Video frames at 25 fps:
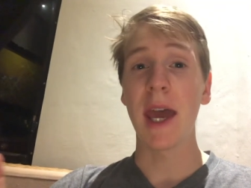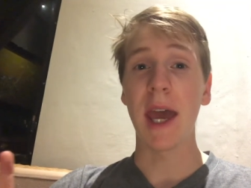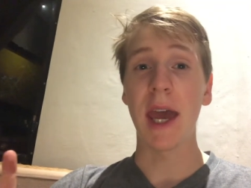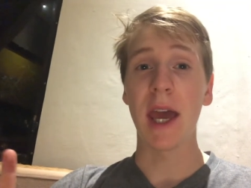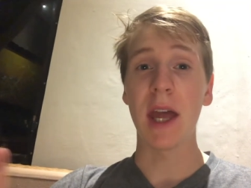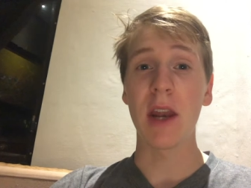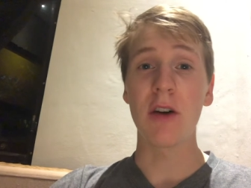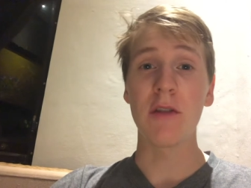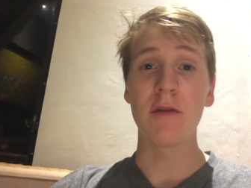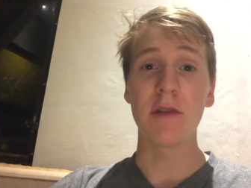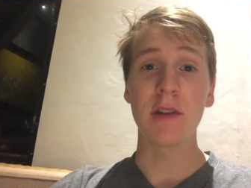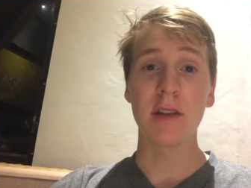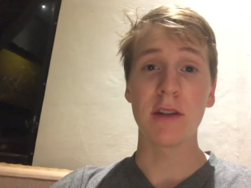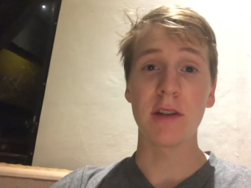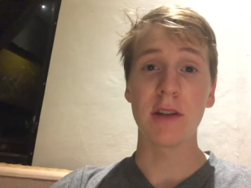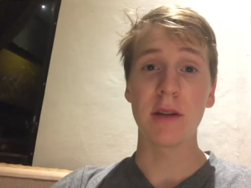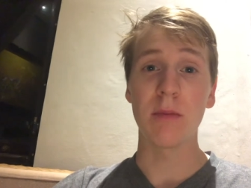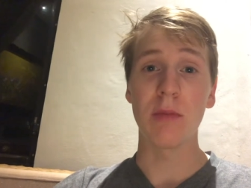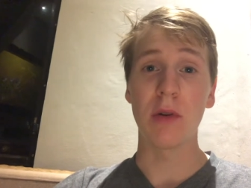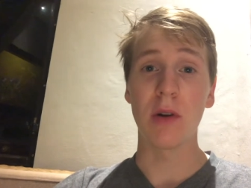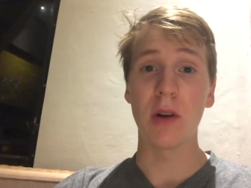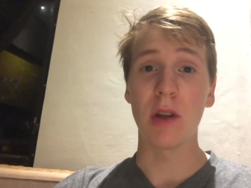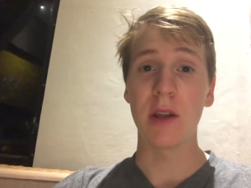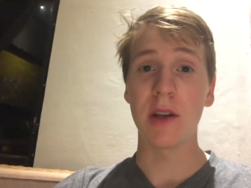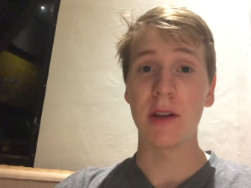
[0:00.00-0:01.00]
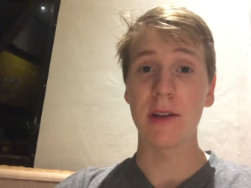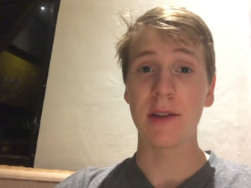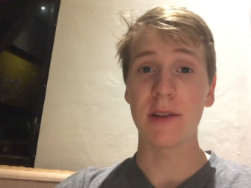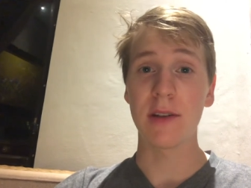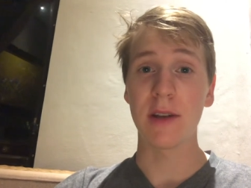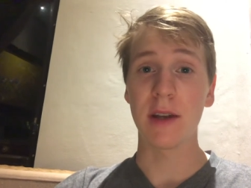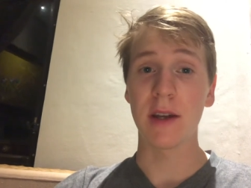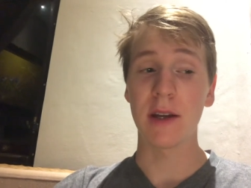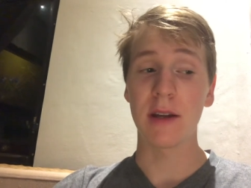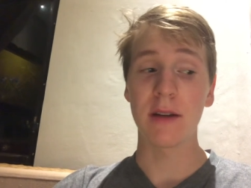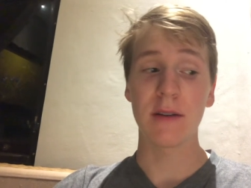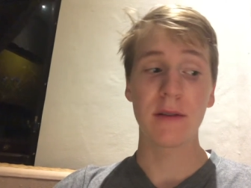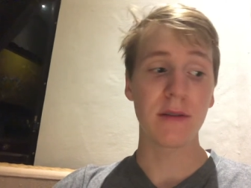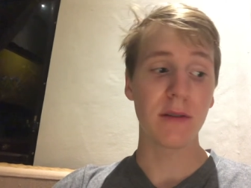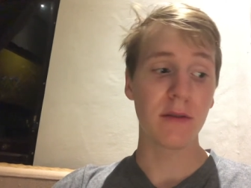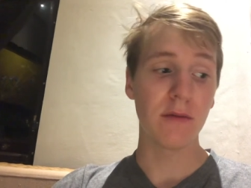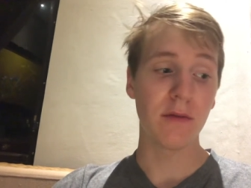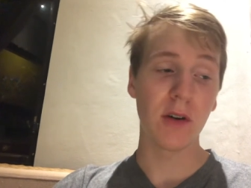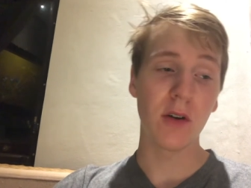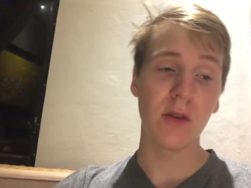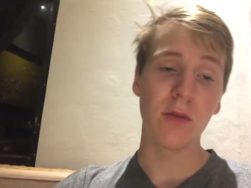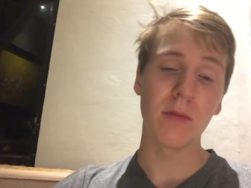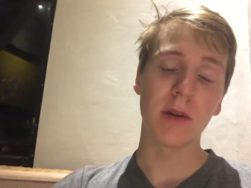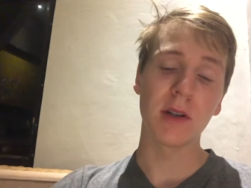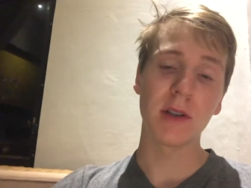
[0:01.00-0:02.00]
And obviously Berlin is like
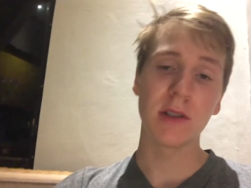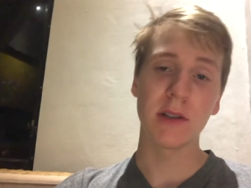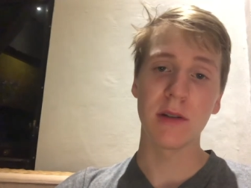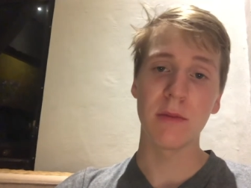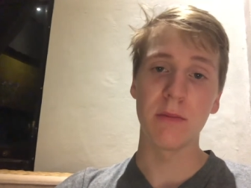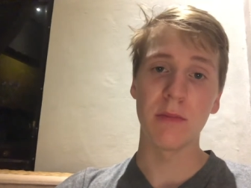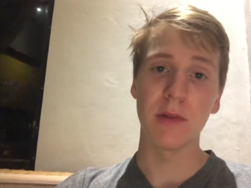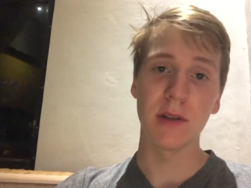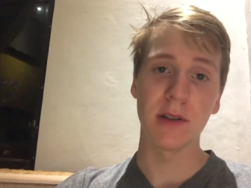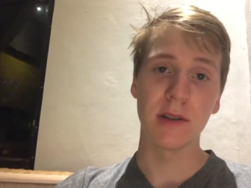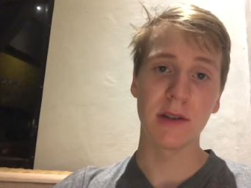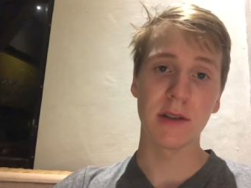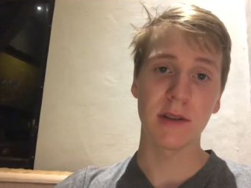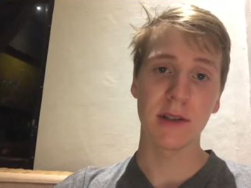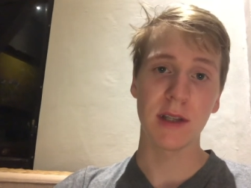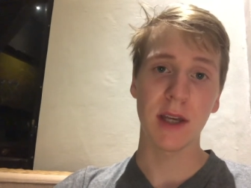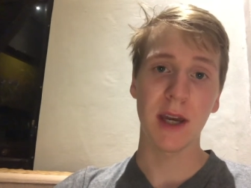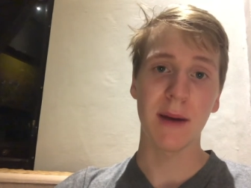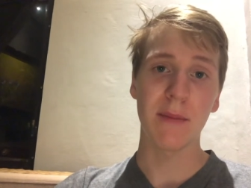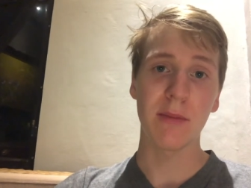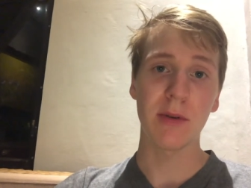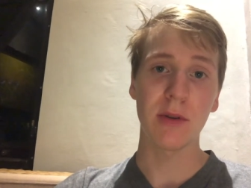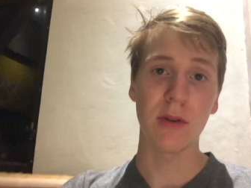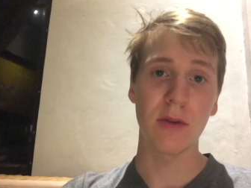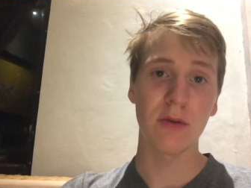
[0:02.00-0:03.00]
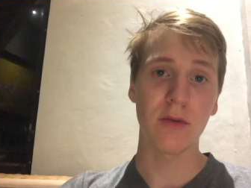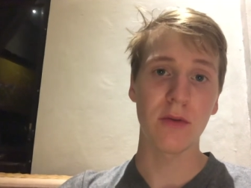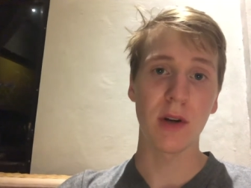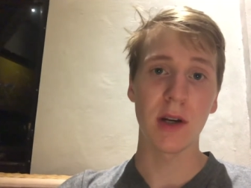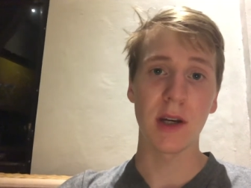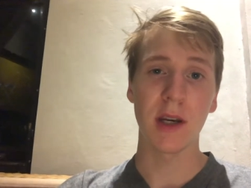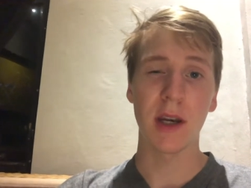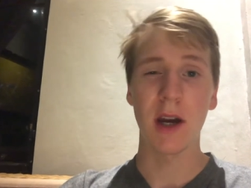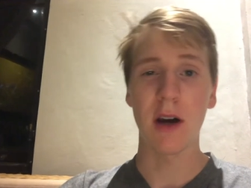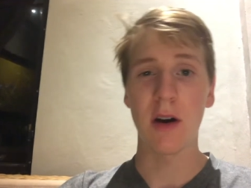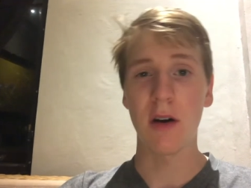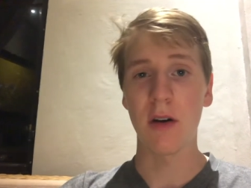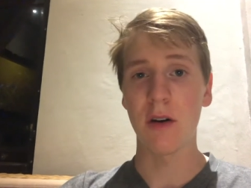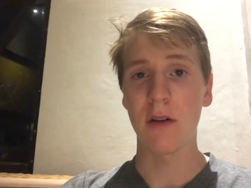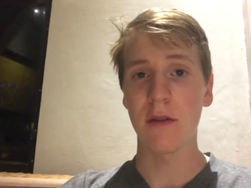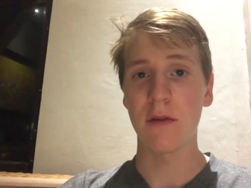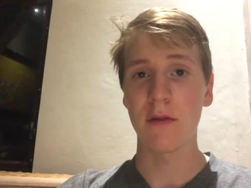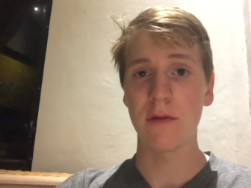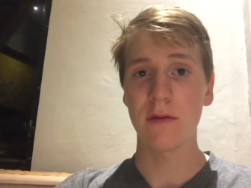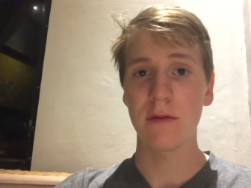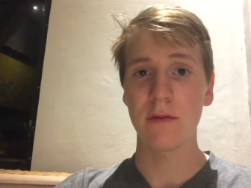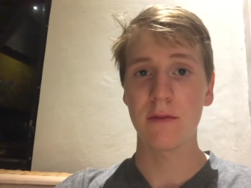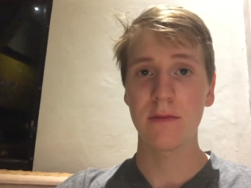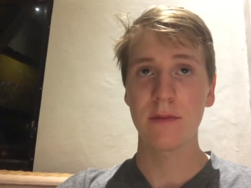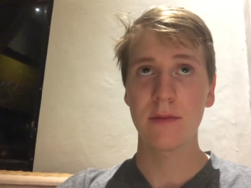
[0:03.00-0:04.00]
very much the business capital right now of,
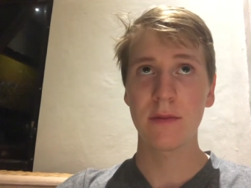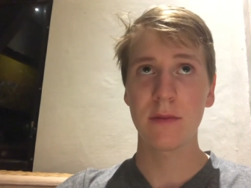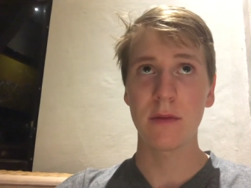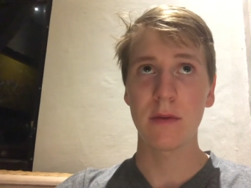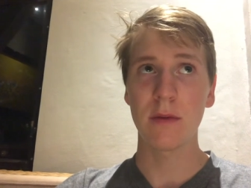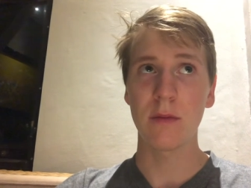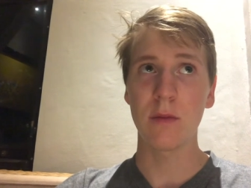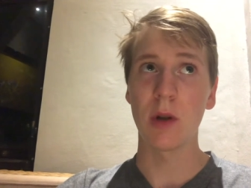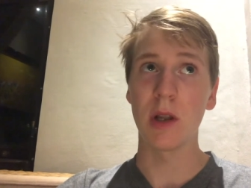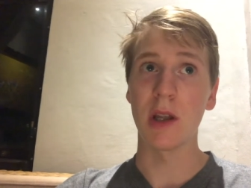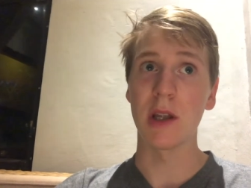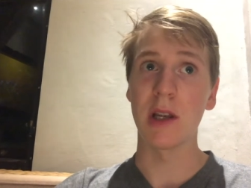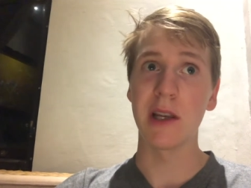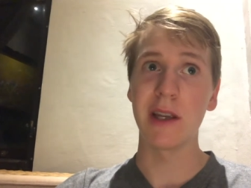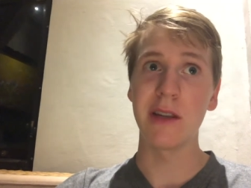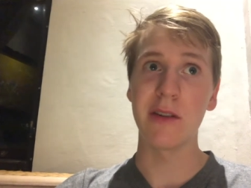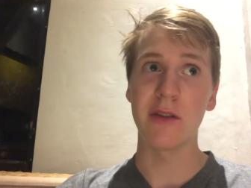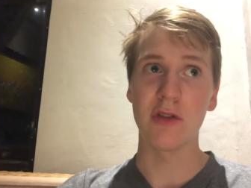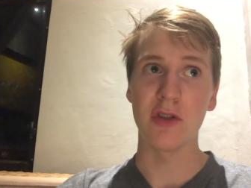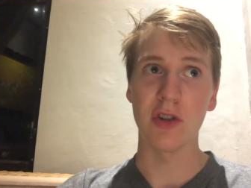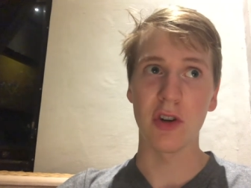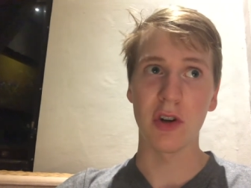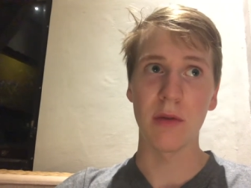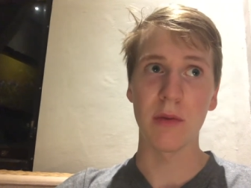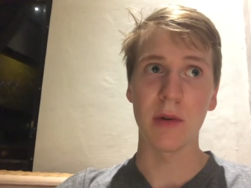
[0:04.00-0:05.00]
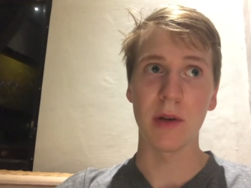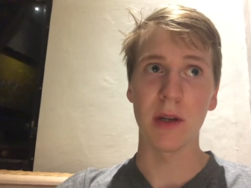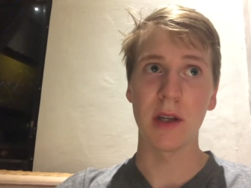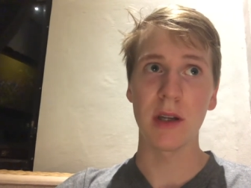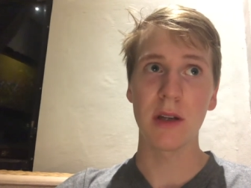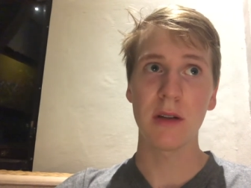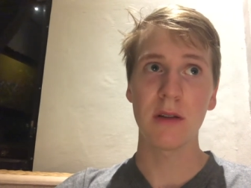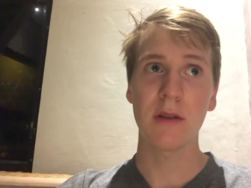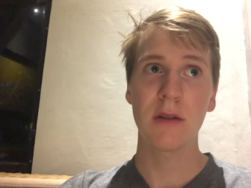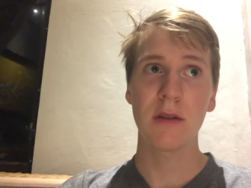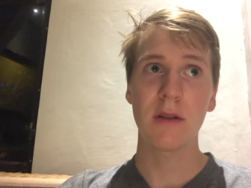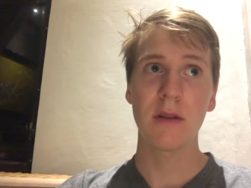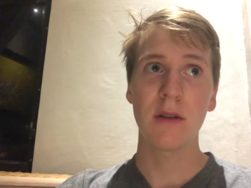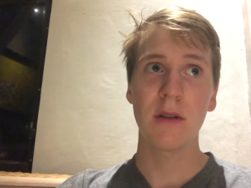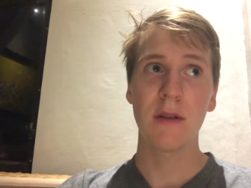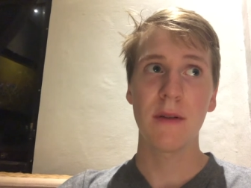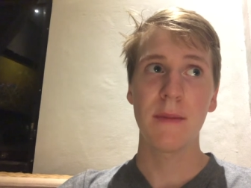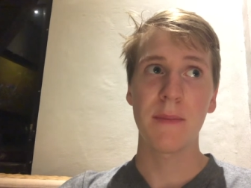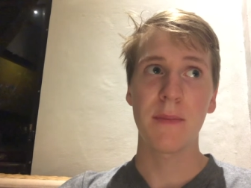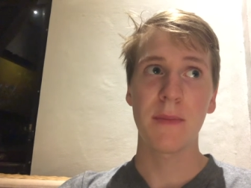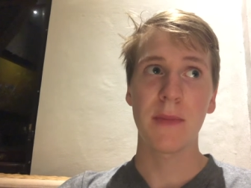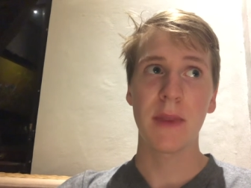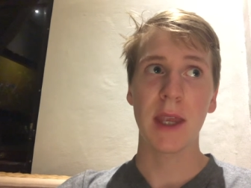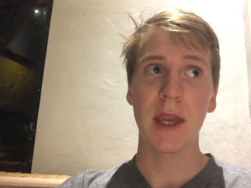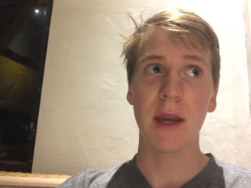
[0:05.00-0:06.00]
well, at least Germany,
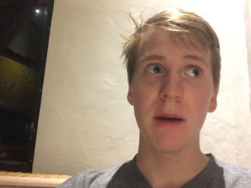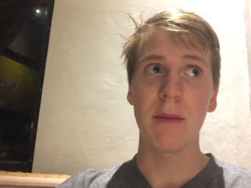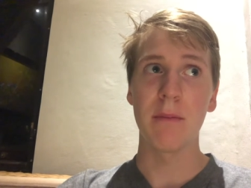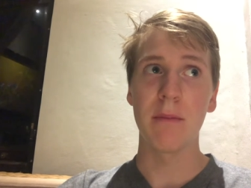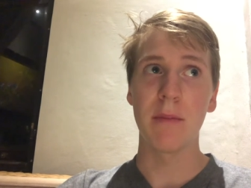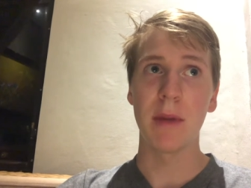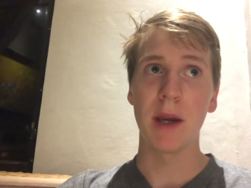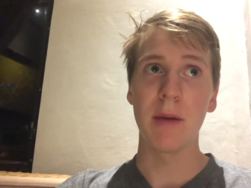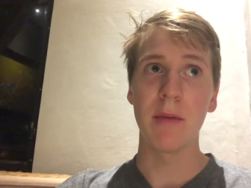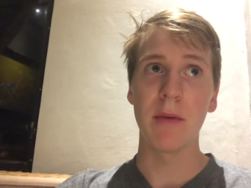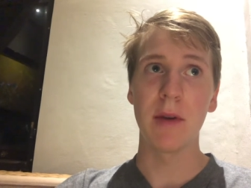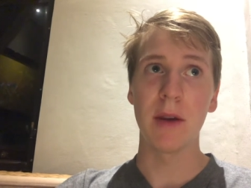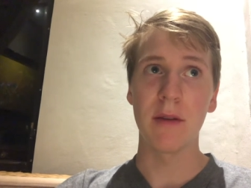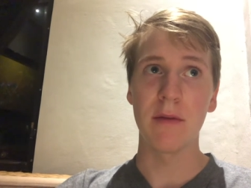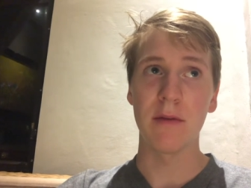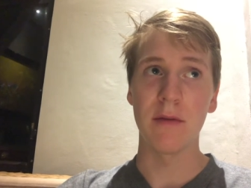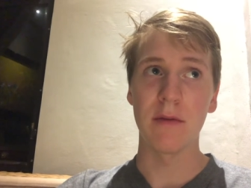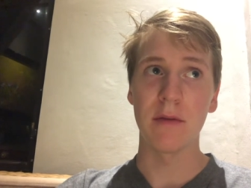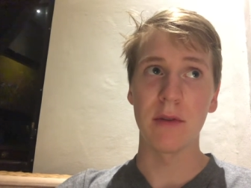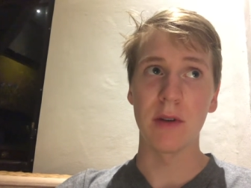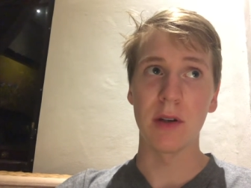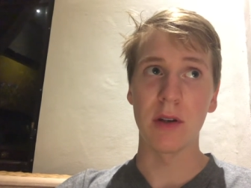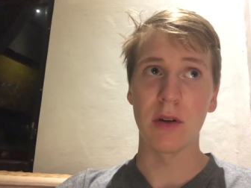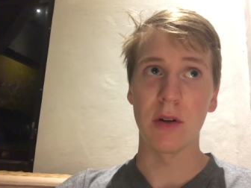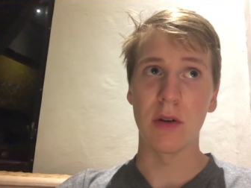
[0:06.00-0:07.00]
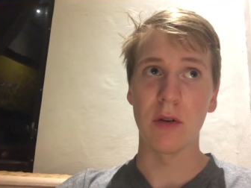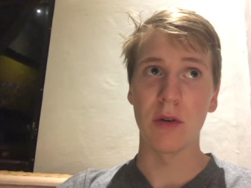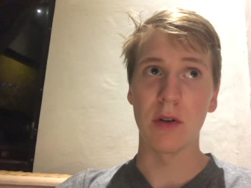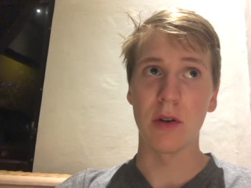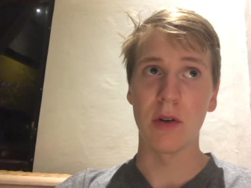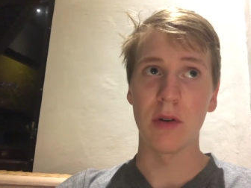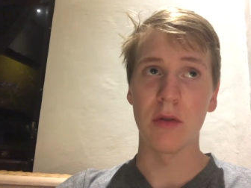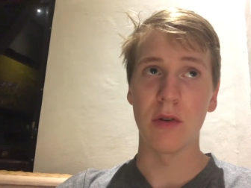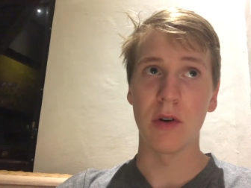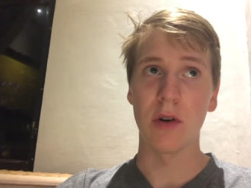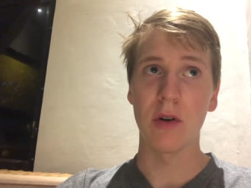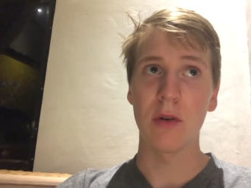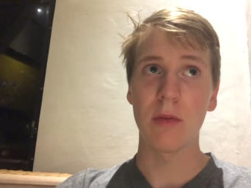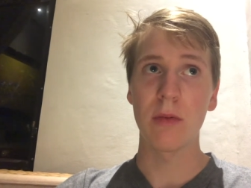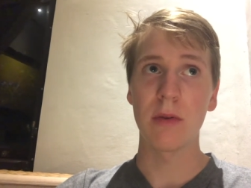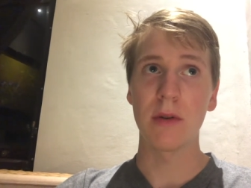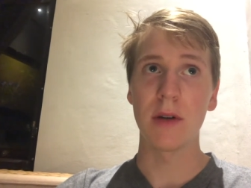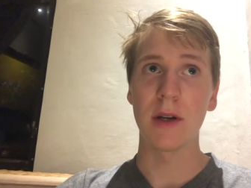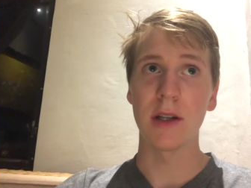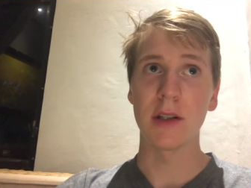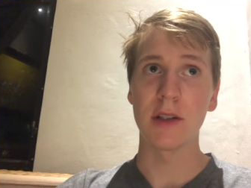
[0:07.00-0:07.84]
maybe even, you know, Europe.